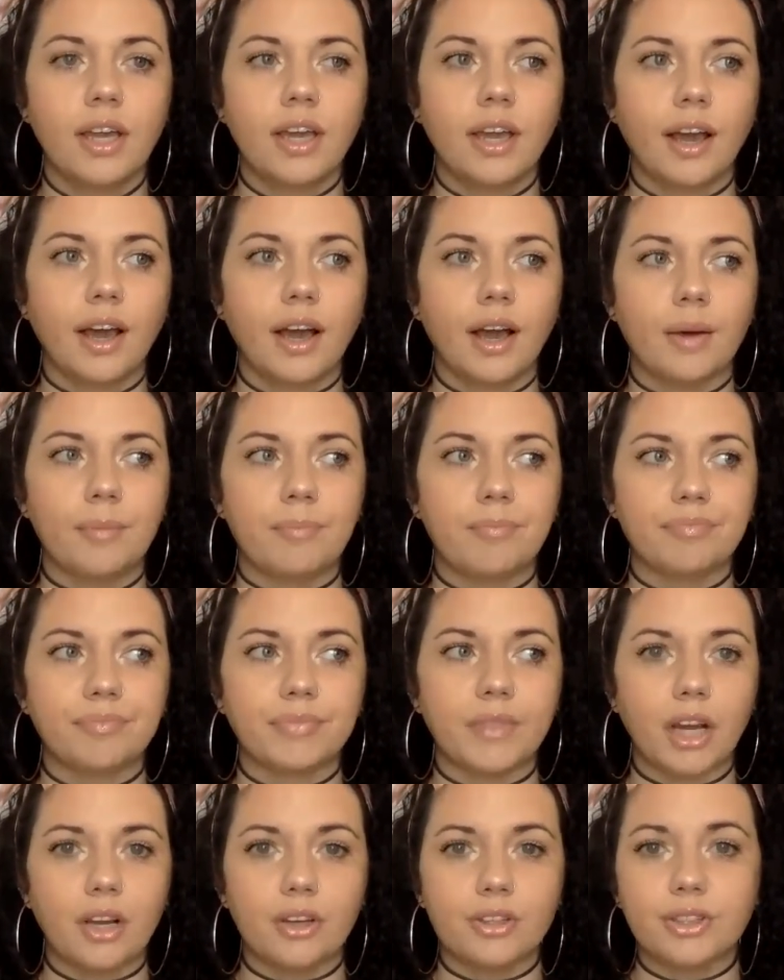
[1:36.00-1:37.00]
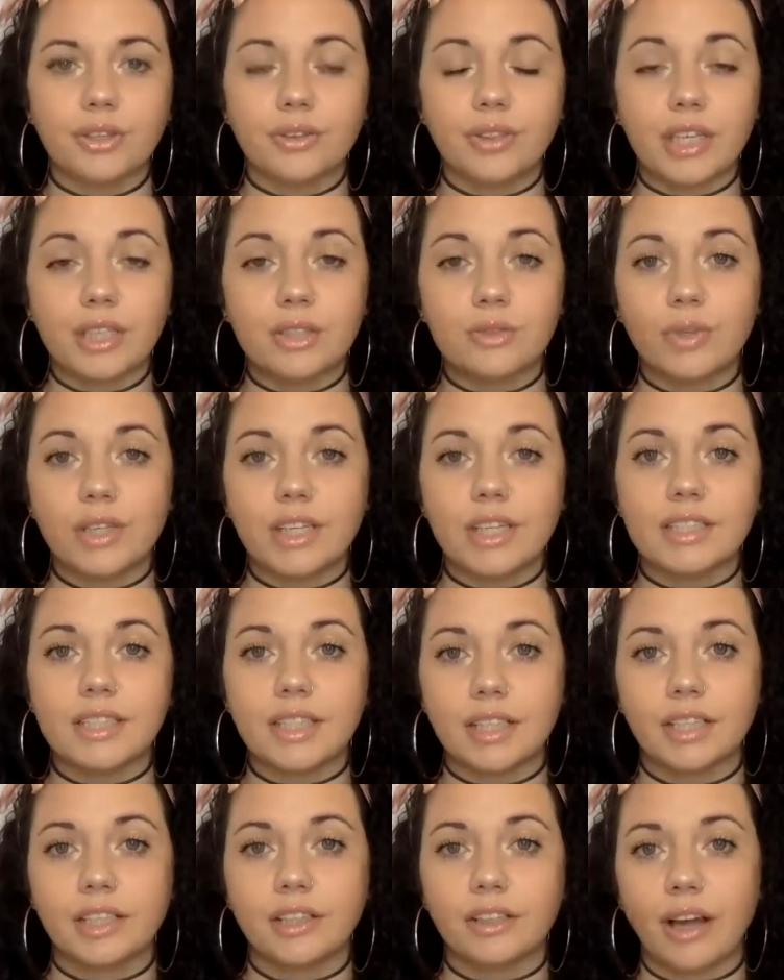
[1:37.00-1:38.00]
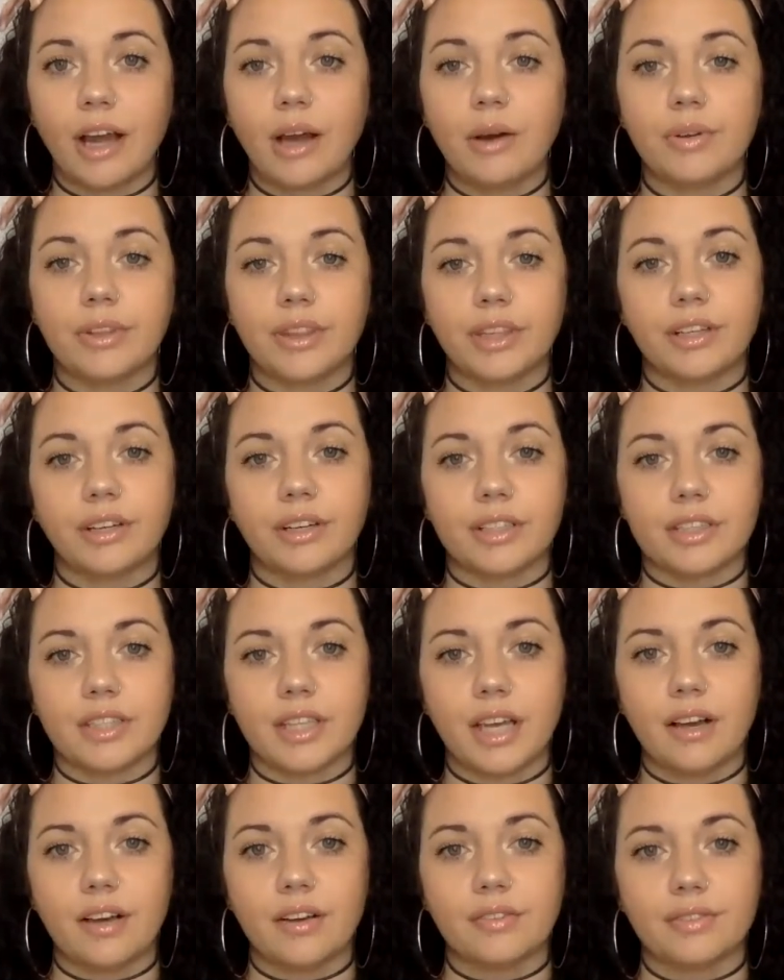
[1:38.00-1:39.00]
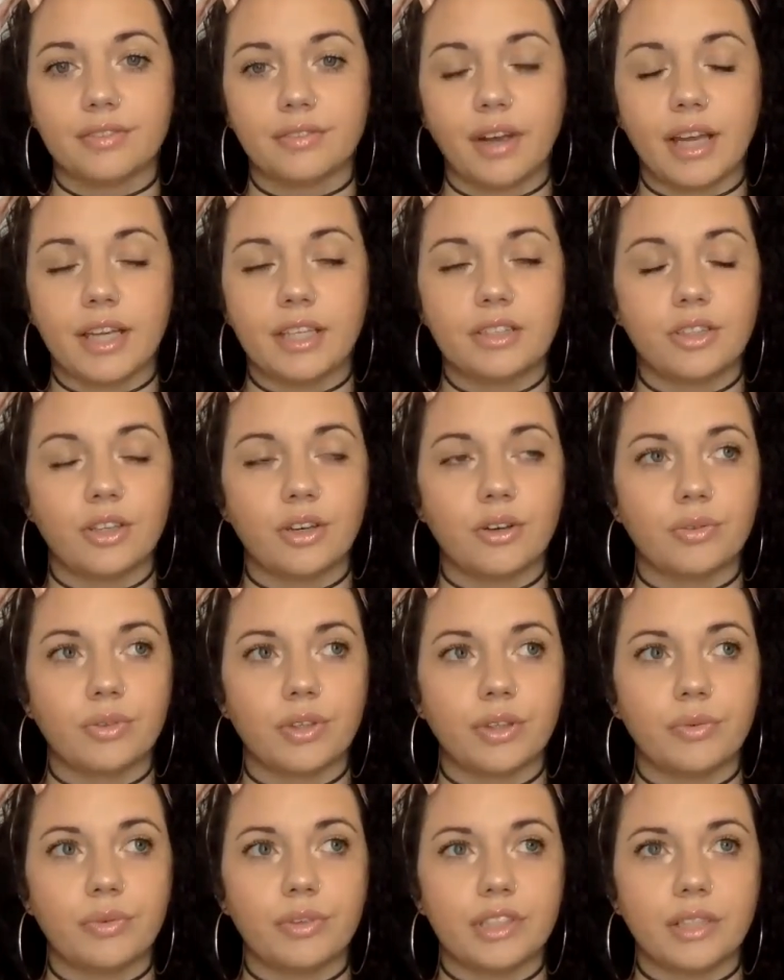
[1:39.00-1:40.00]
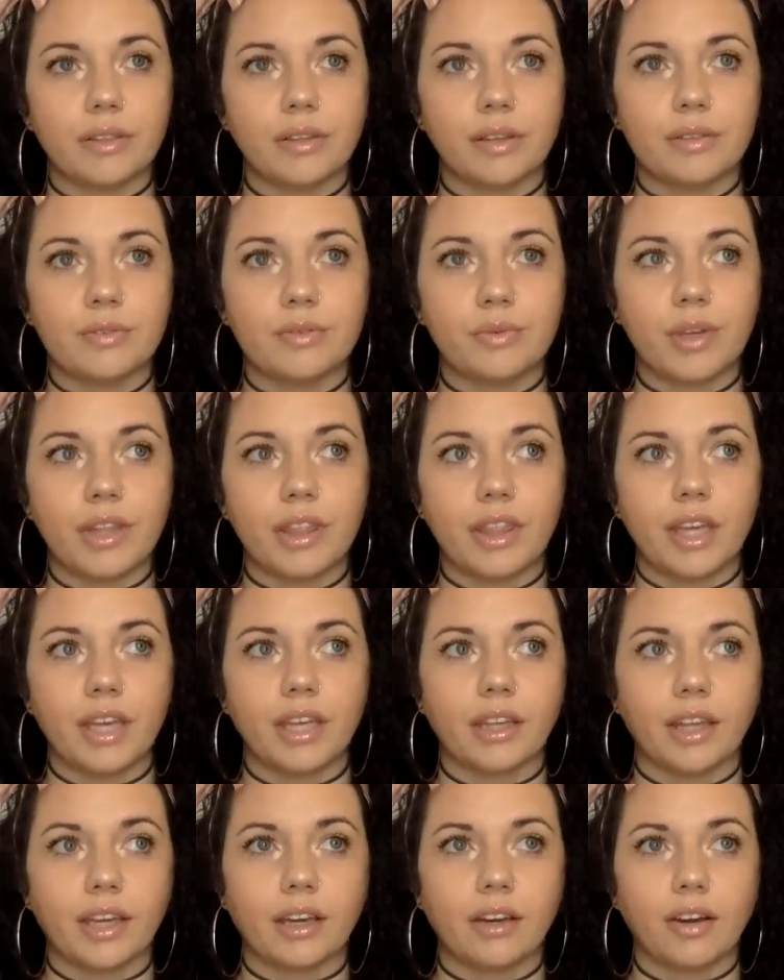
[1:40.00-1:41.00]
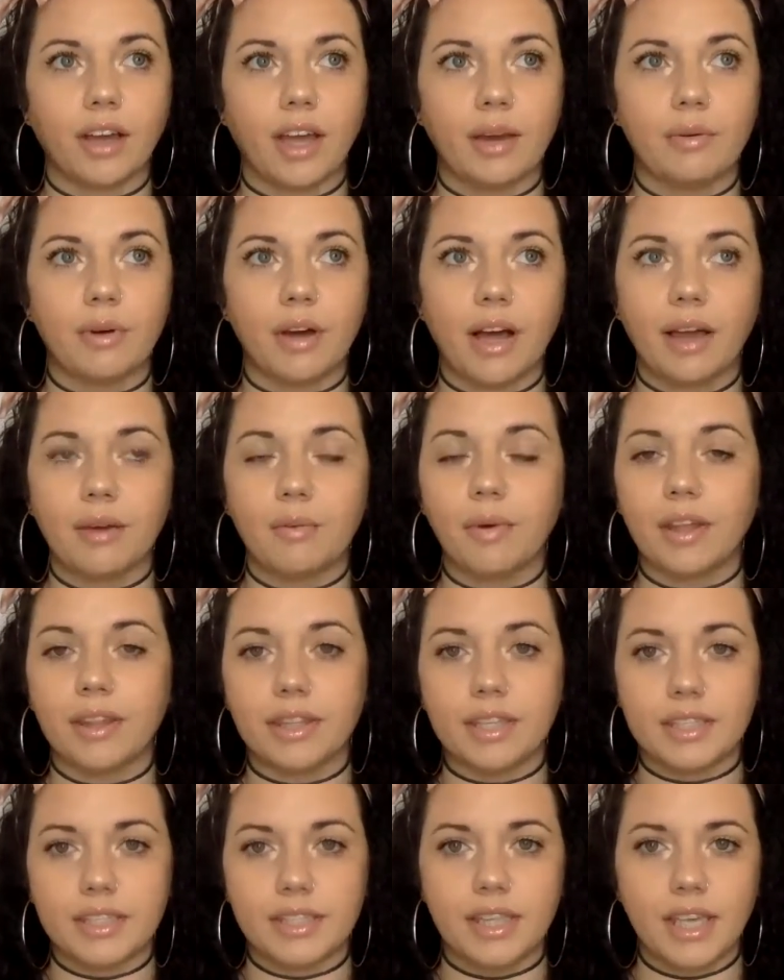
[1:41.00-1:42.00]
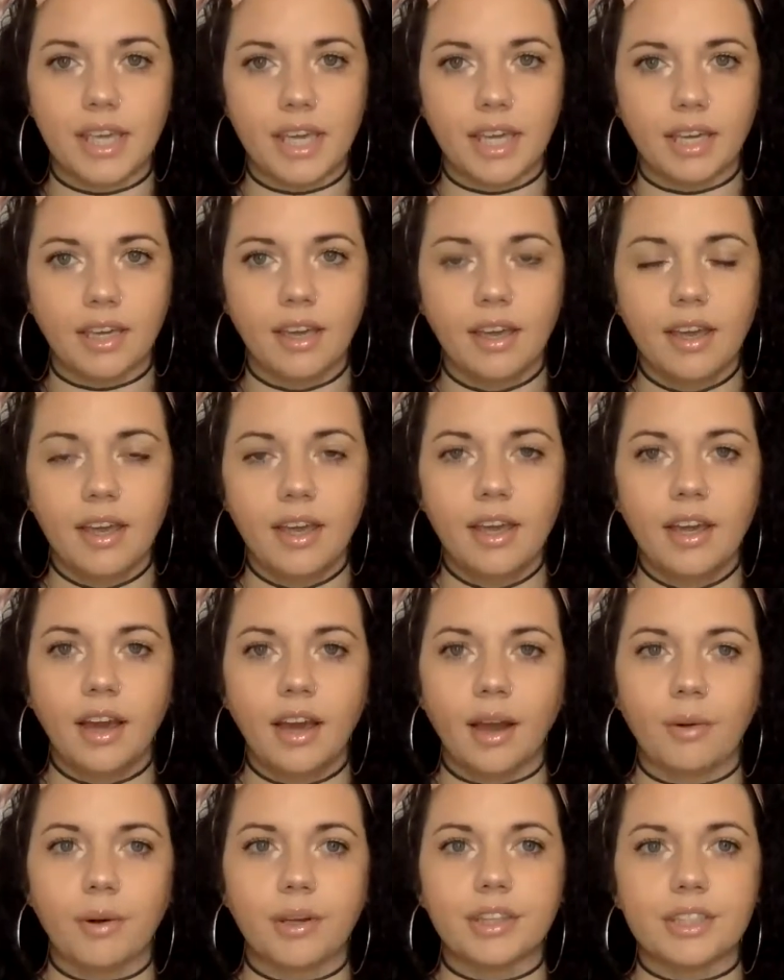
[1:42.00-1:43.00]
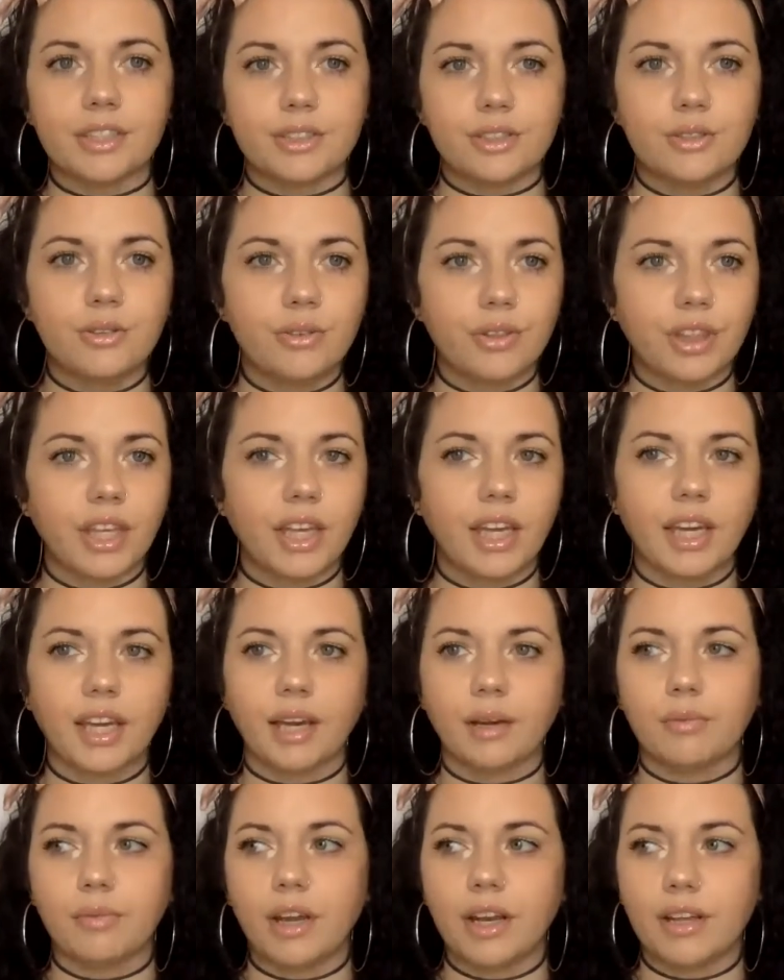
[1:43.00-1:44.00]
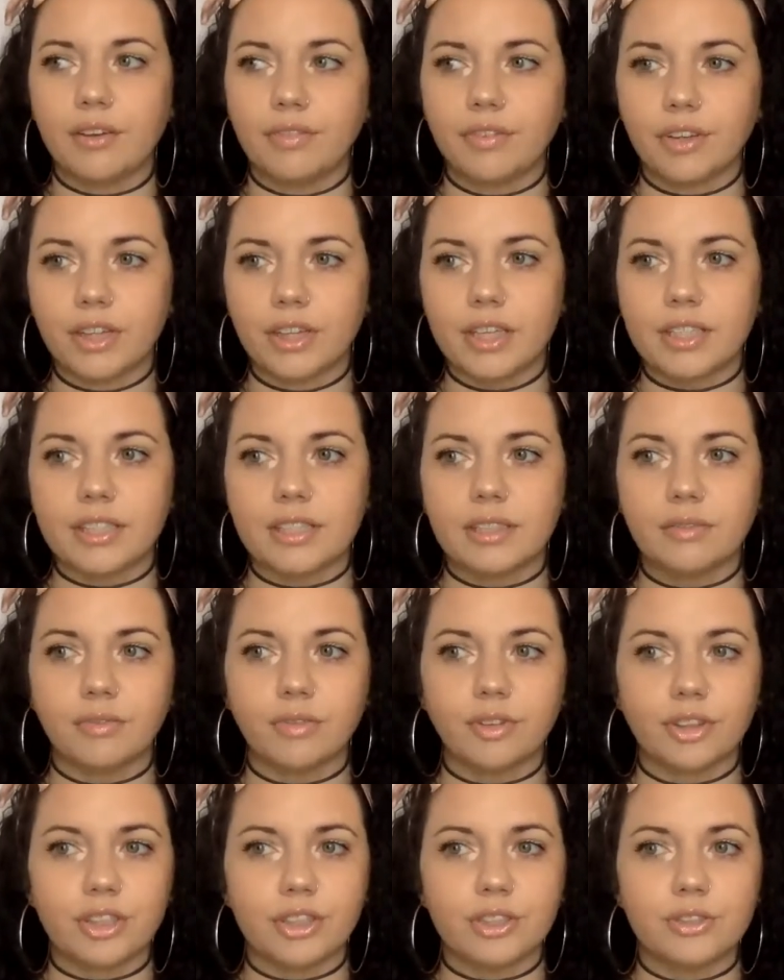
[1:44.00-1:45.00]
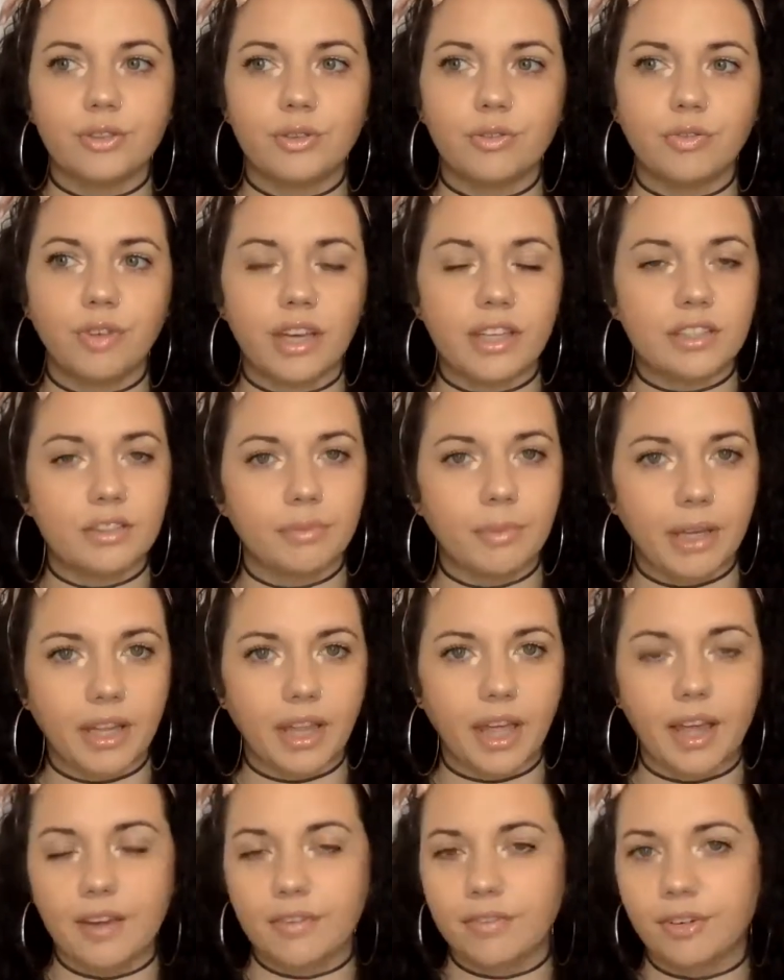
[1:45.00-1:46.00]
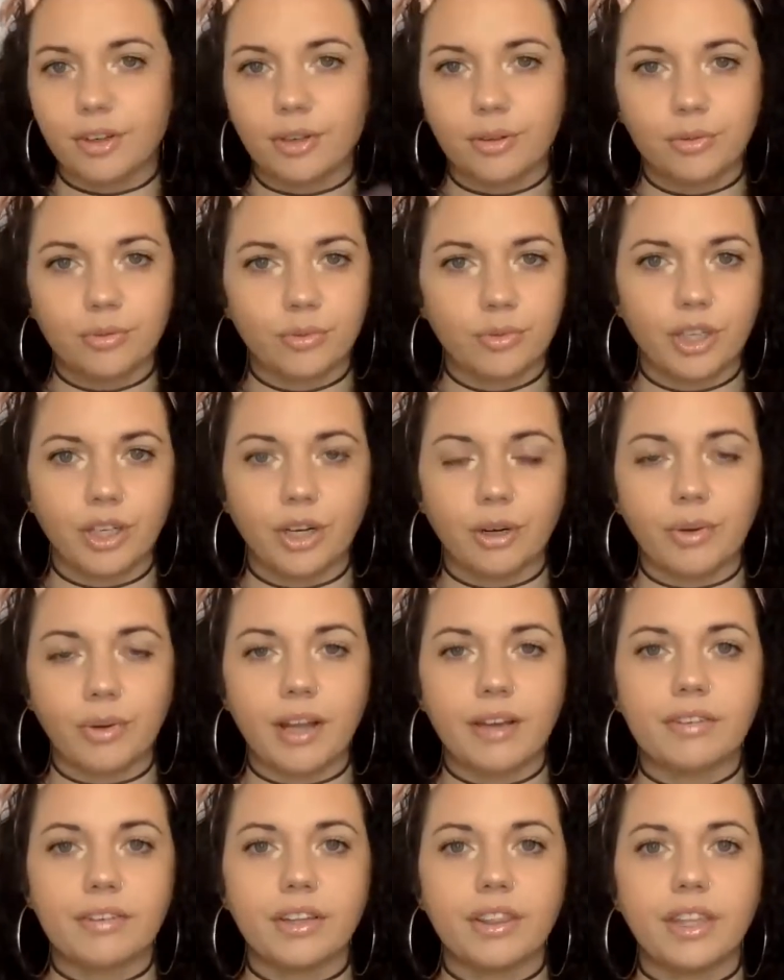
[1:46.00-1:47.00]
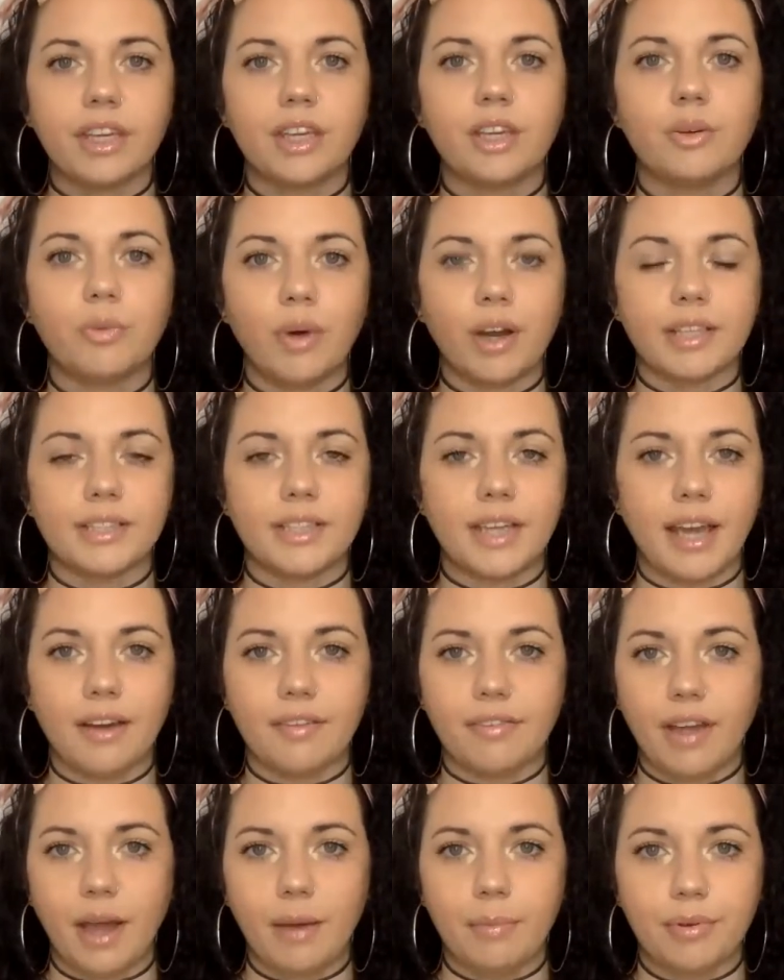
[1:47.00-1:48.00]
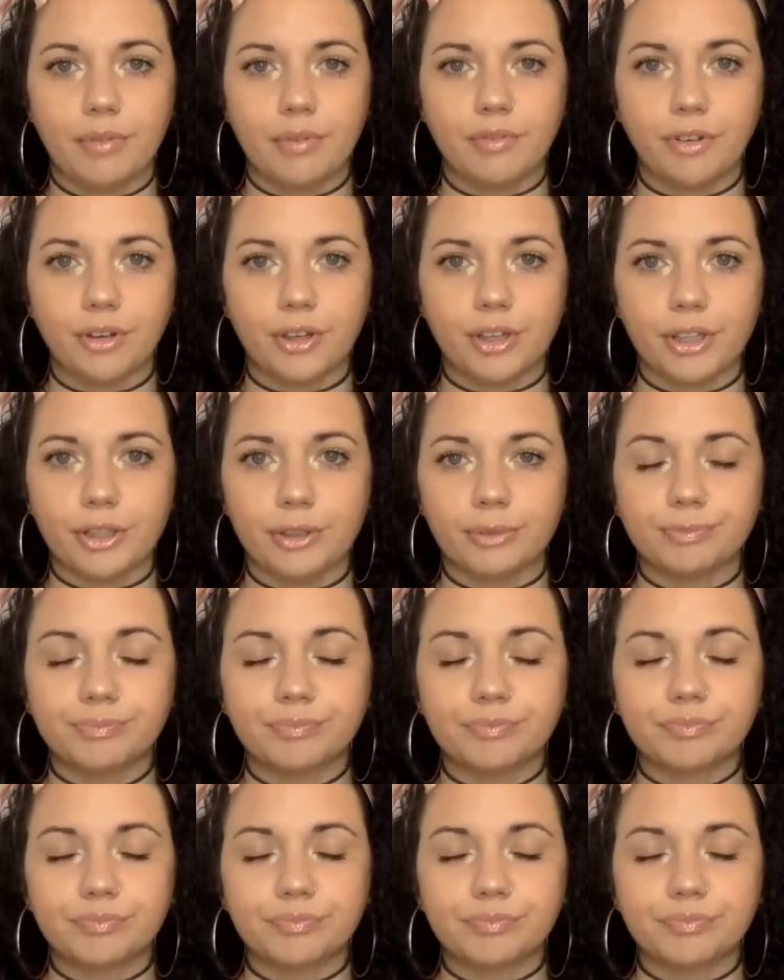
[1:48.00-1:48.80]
Also things we need to clear out within ourselves, right? So sometimes we think like, okay, well, I want this thing. I want this new thing. I'm ready for this new phase of my life, or, whatever thing you want to have happen for you.